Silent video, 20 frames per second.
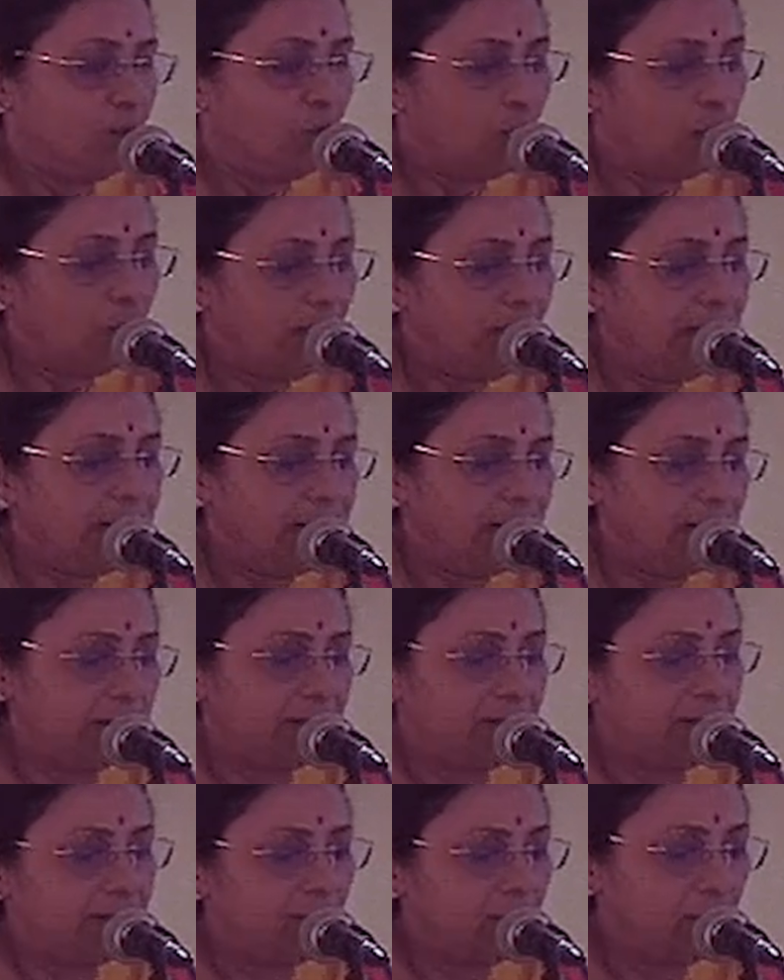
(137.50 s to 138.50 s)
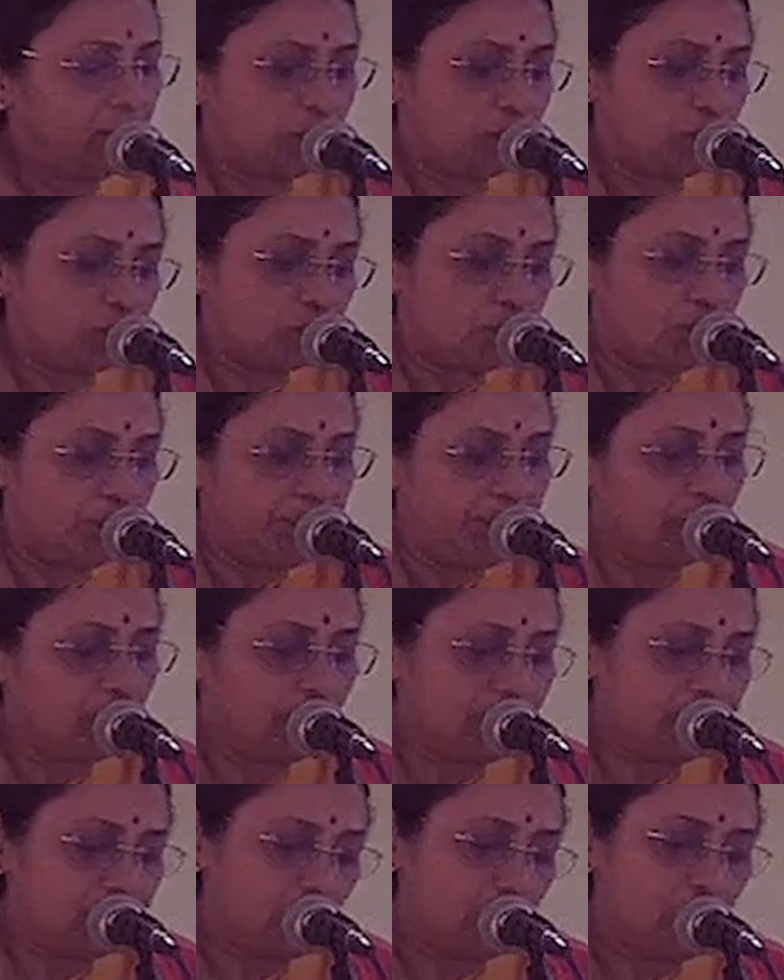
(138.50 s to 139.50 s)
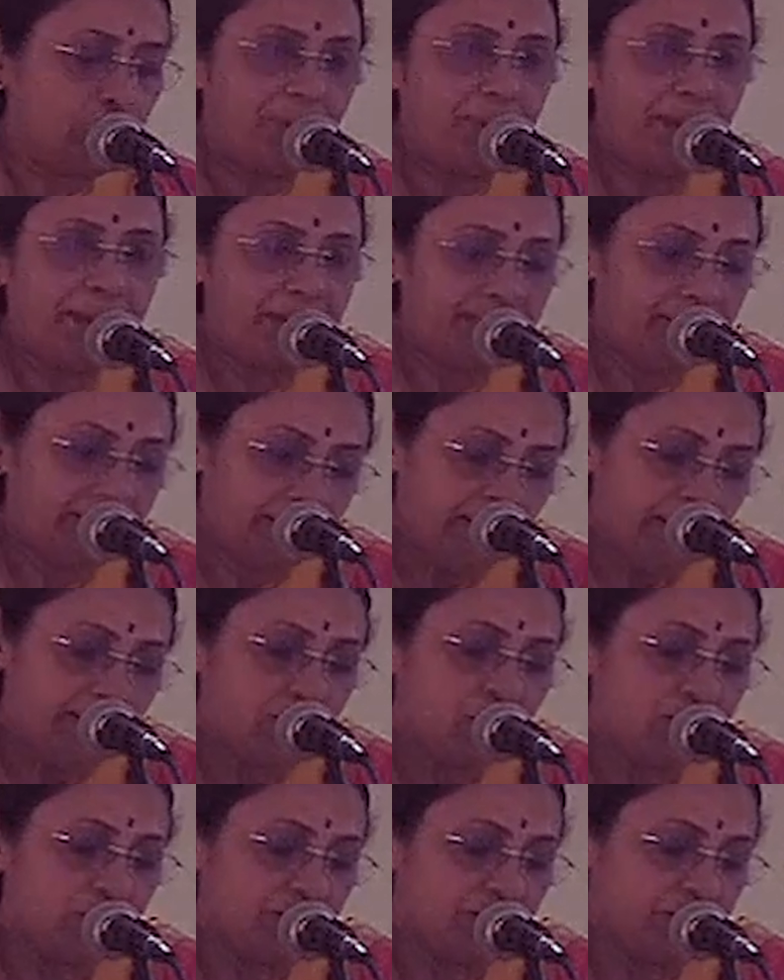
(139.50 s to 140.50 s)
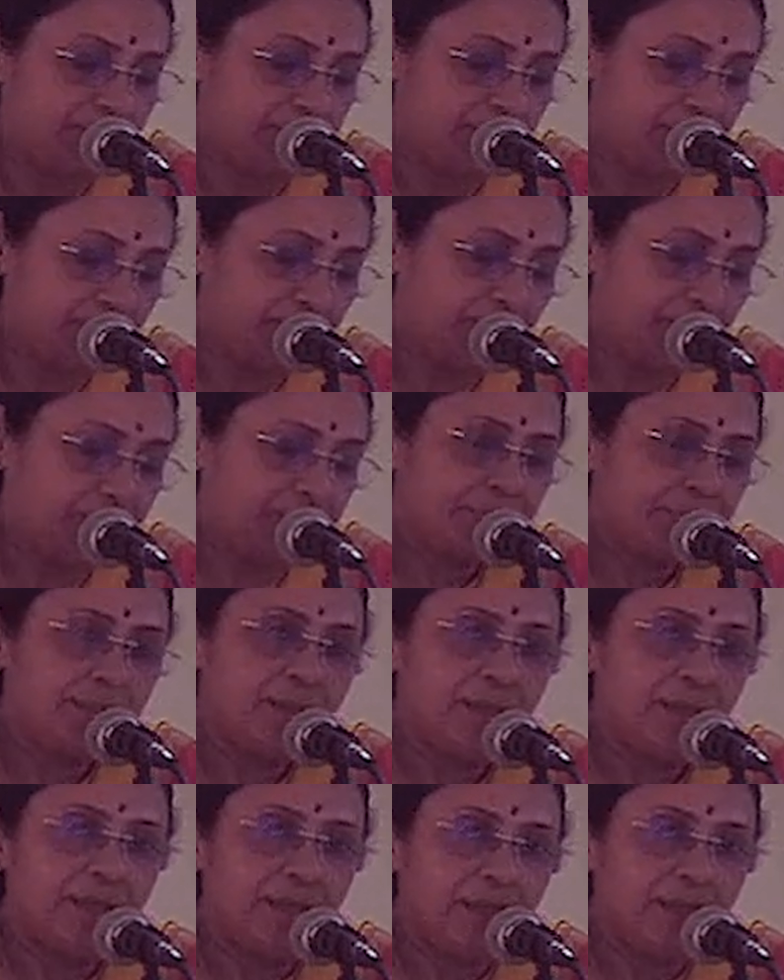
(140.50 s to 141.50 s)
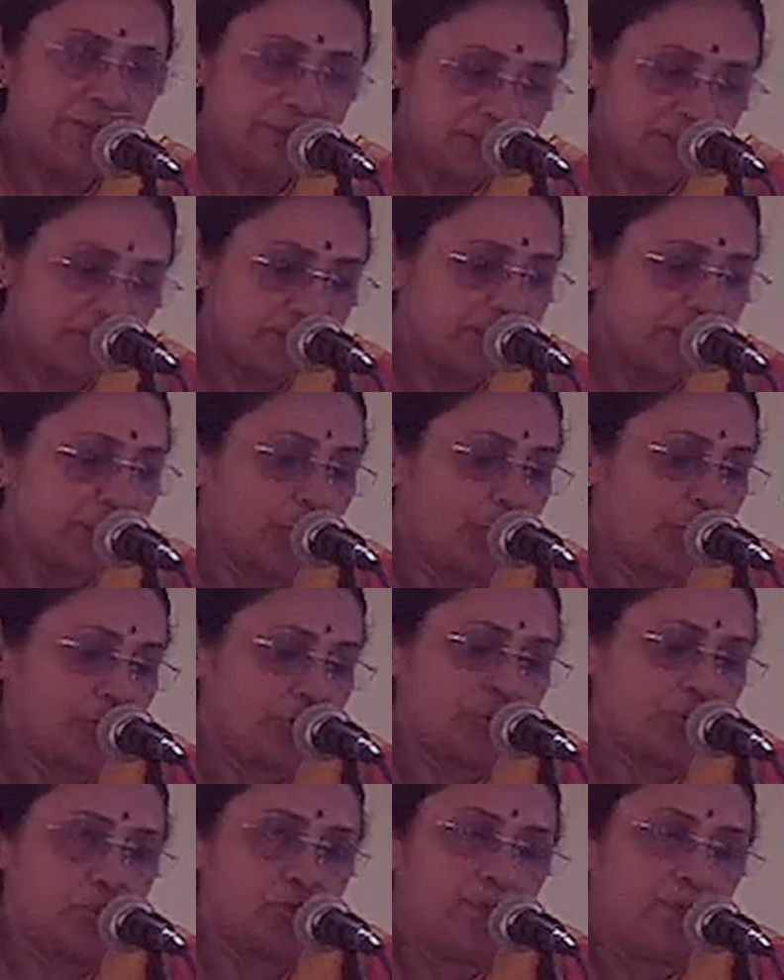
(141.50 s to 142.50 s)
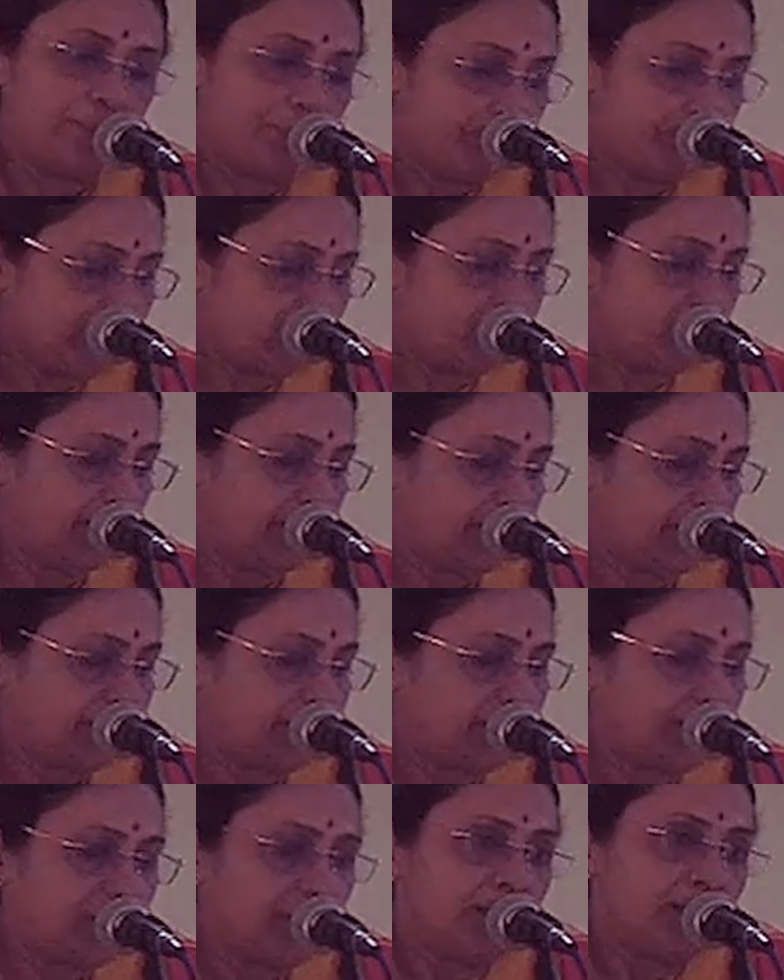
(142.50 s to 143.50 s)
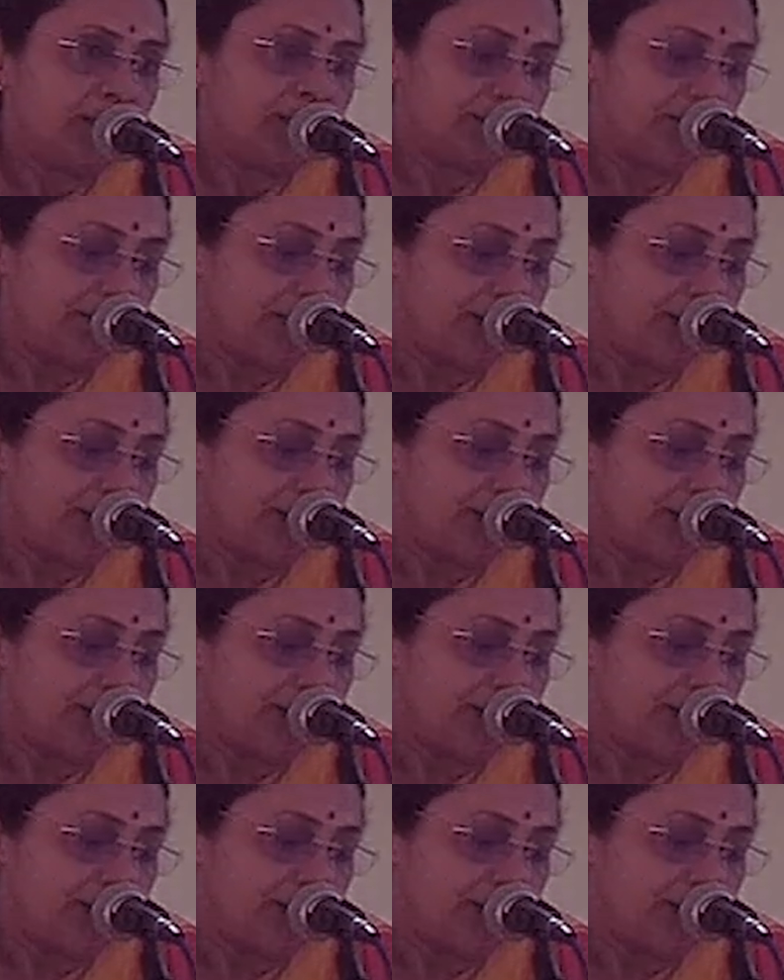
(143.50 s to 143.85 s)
While on the topic of town planning in ancient India, it is important to appreciate the